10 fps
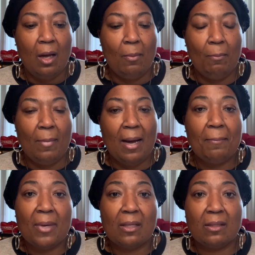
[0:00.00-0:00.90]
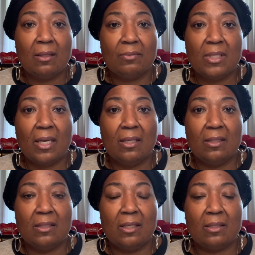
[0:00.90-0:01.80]
my method of taking the
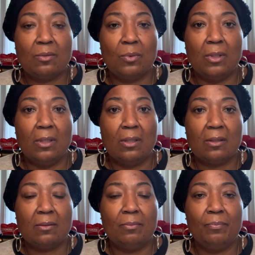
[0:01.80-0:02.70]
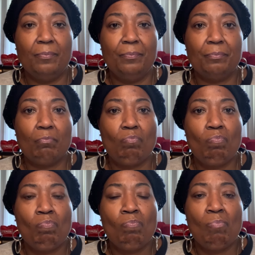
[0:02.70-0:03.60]
test was,
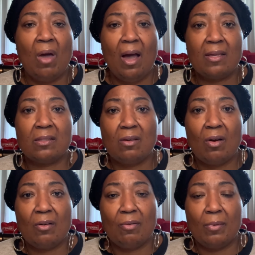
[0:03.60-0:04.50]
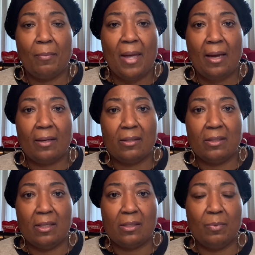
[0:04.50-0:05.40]
I started from the back of the
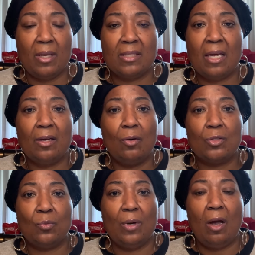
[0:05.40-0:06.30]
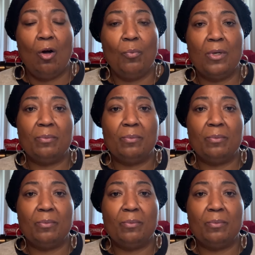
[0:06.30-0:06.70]
test, because I noticed when I opened up